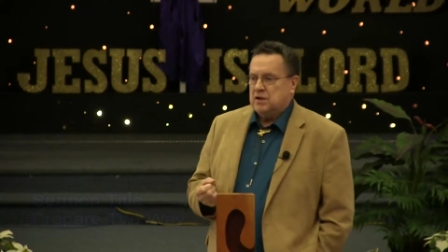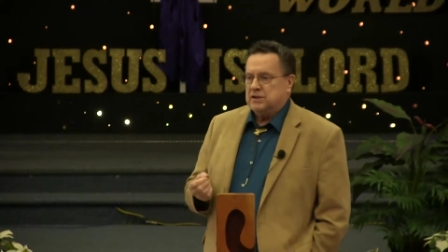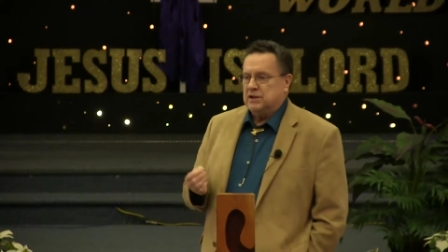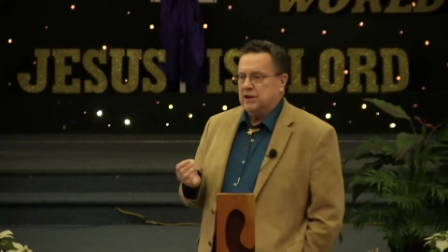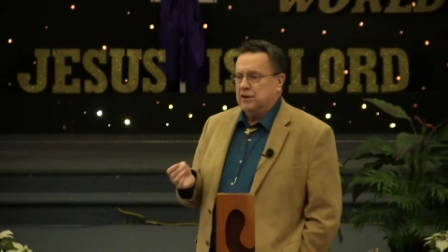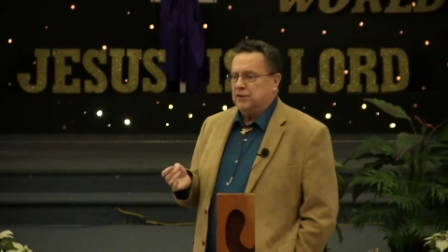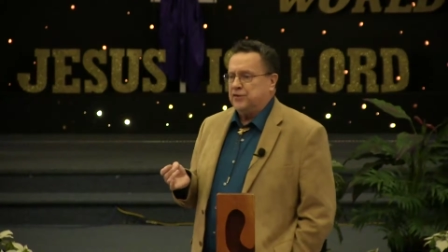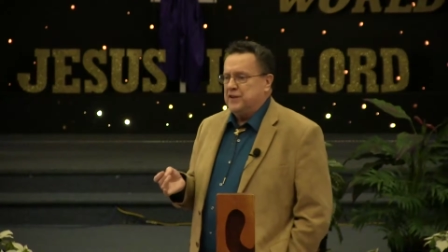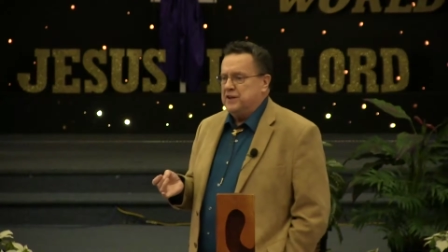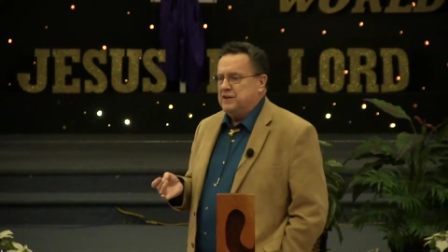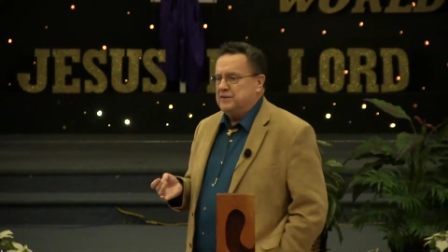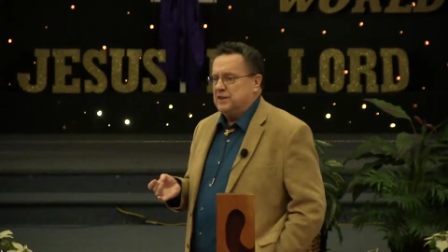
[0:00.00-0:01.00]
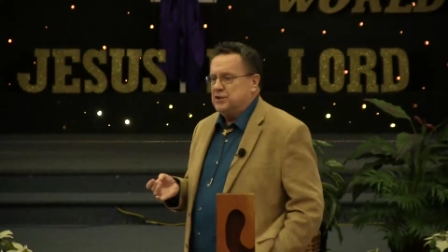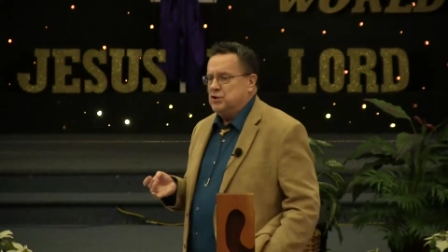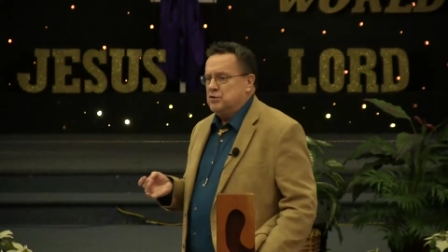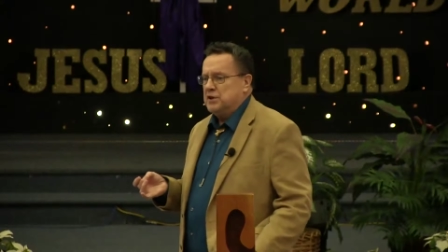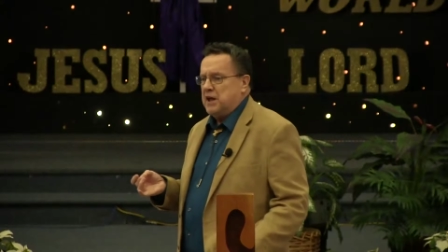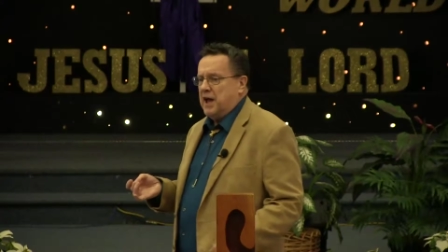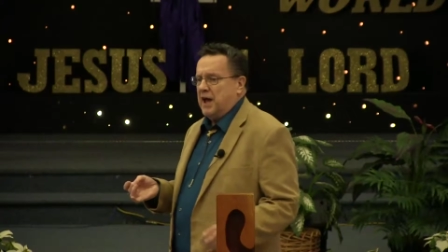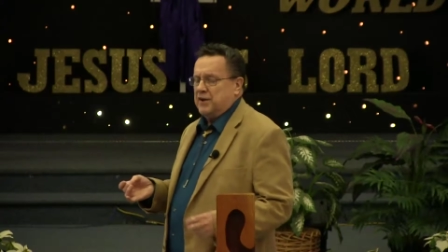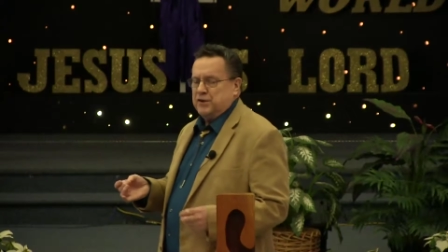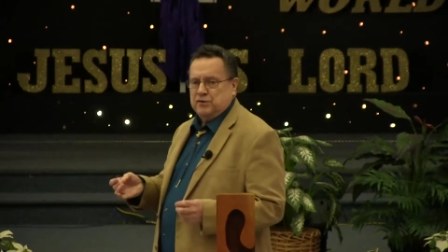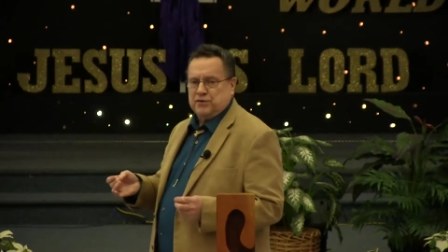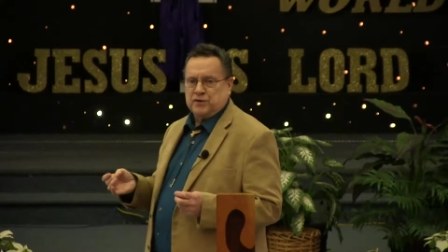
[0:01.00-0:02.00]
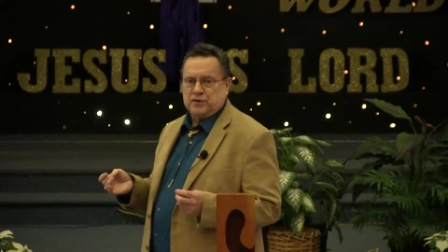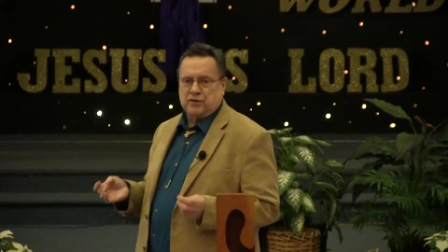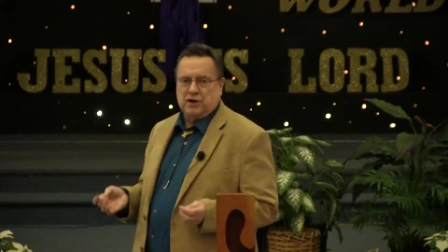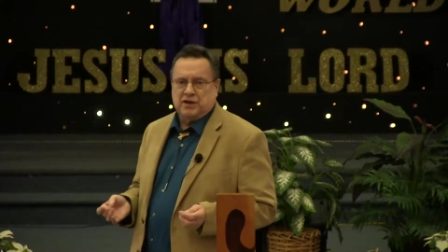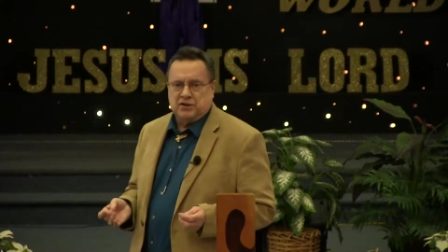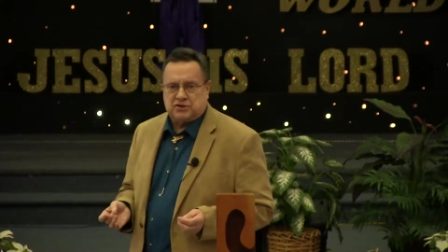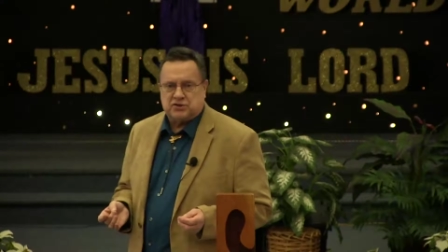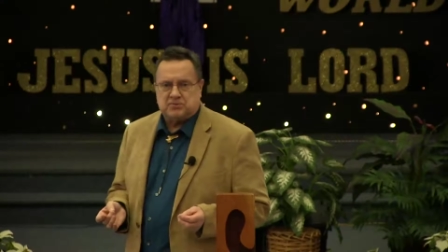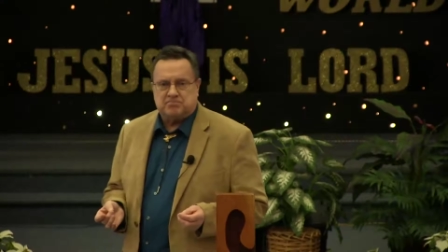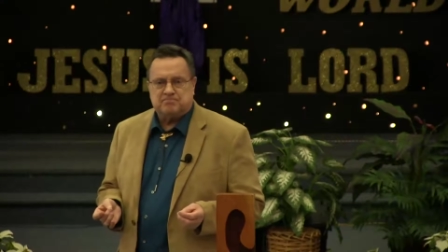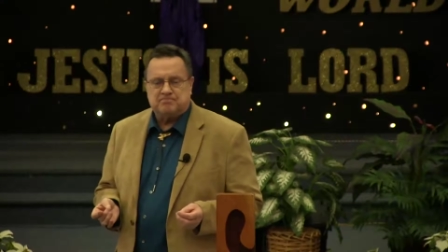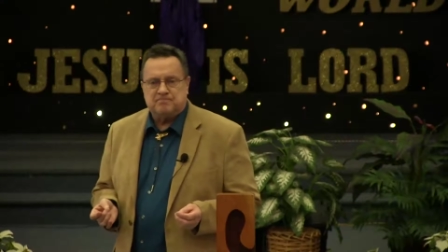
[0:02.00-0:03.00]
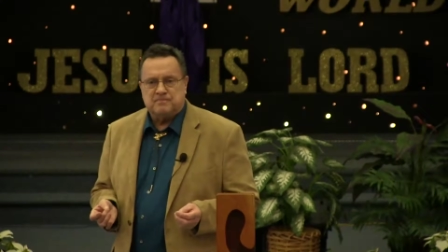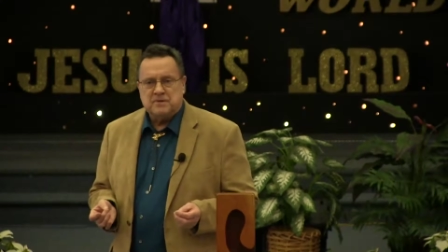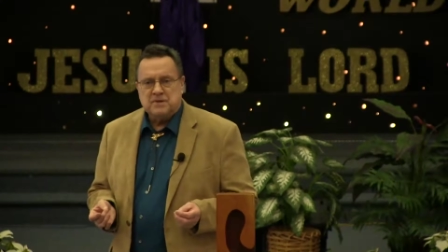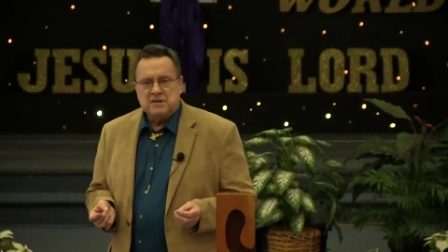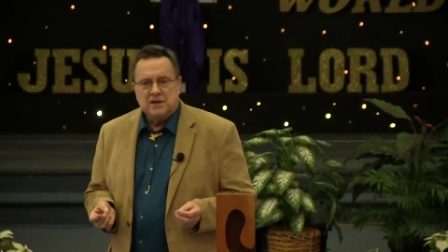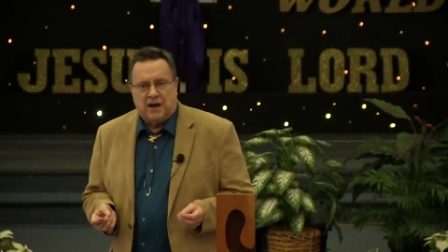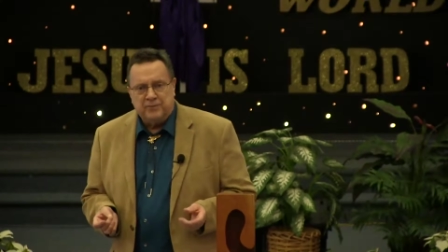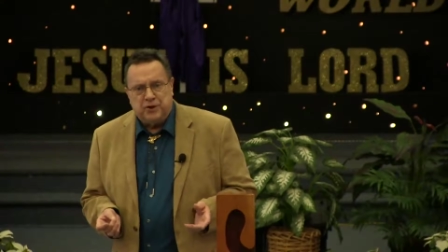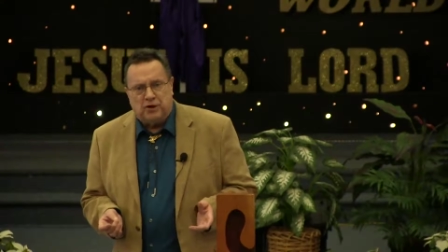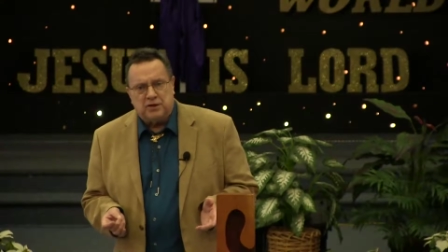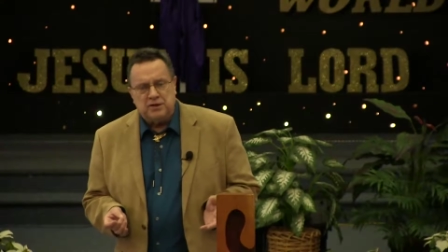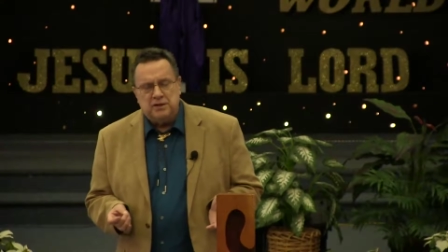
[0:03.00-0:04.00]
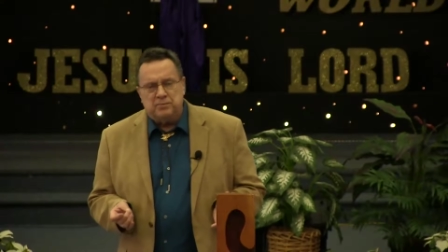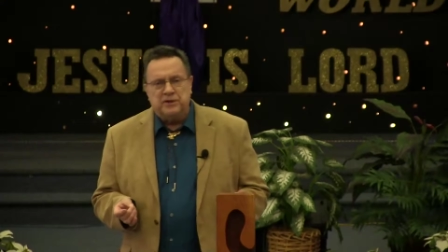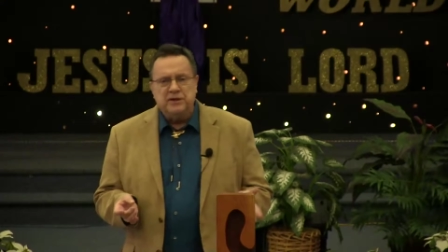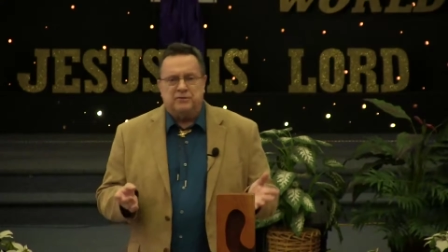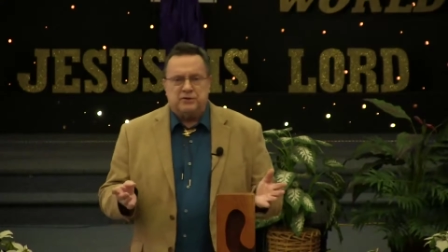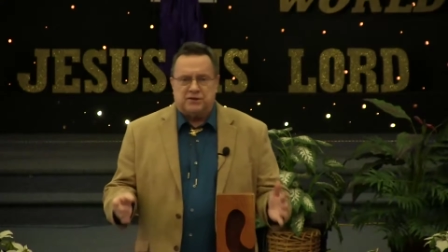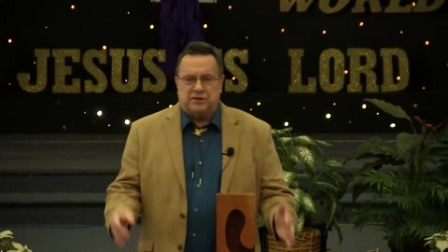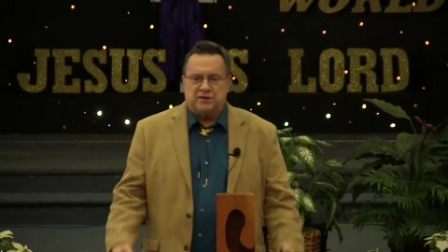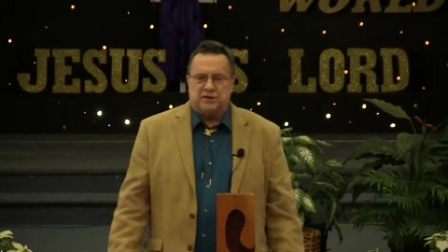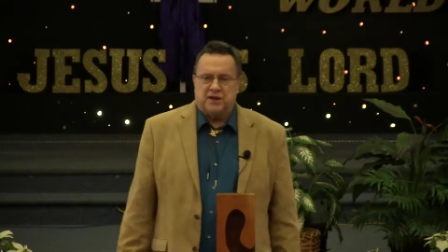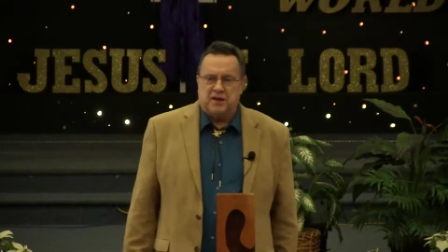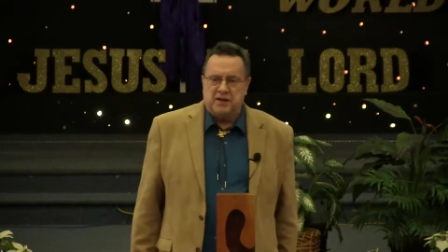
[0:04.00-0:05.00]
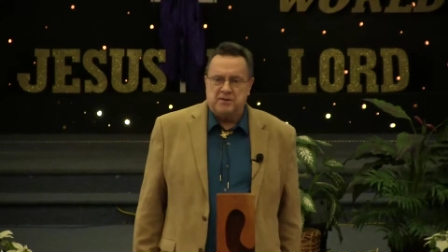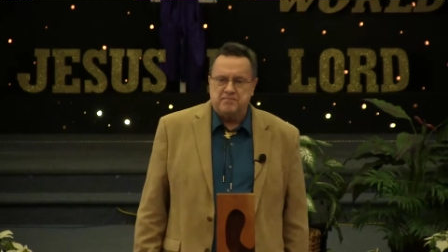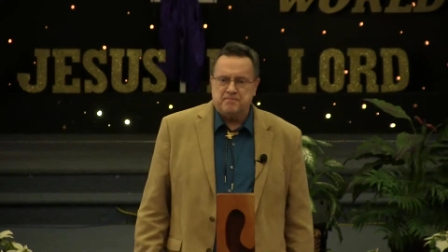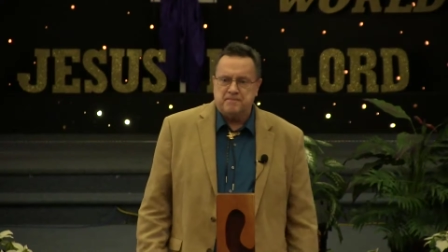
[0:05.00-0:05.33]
The little things that you and I do for Christ I'm talking to believers here today.